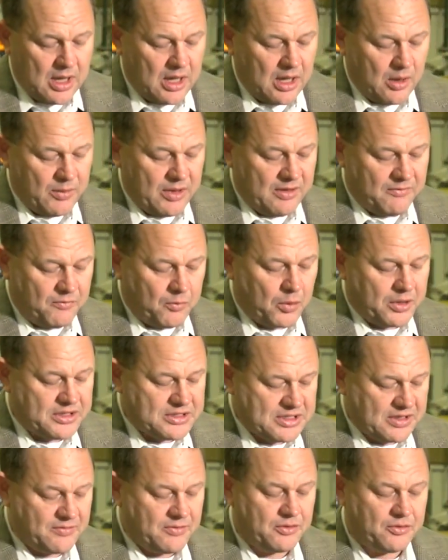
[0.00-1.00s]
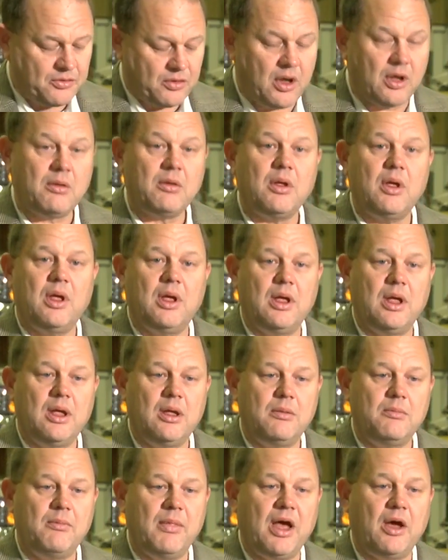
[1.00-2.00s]
Uh, we have 47 truck
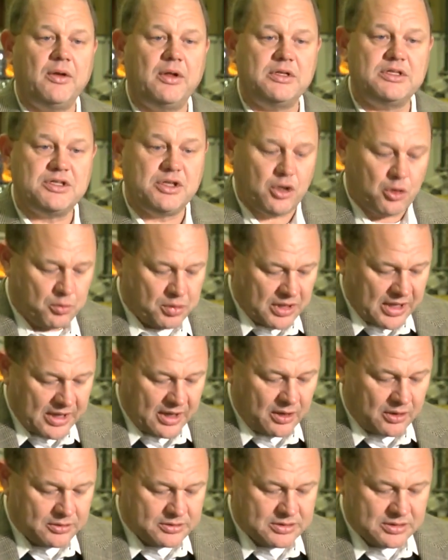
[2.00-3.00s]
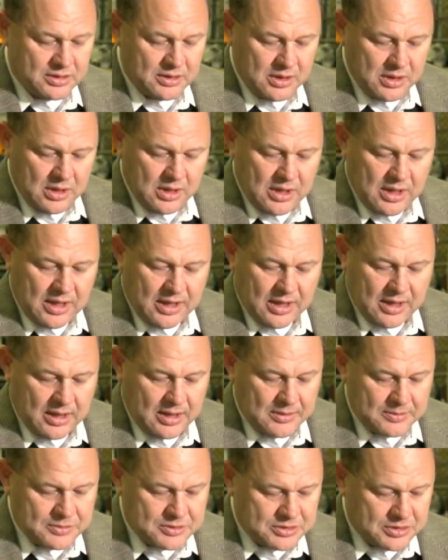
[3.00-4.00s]
uh, mounted snow plows.
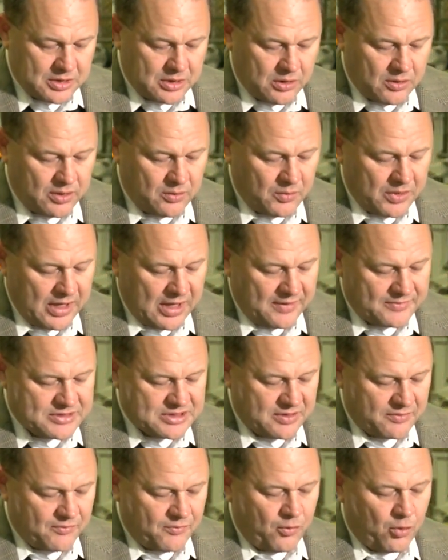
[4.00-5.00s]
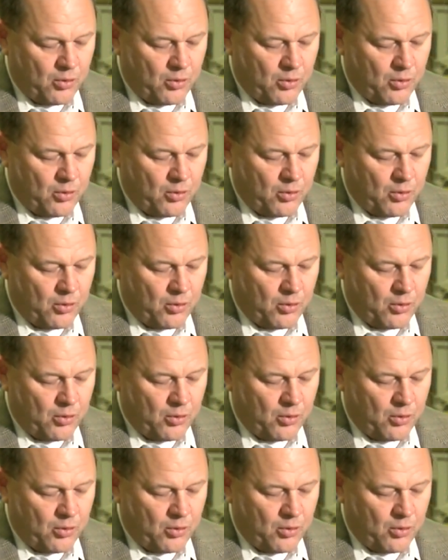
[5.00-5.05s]
Um, so, and we have seven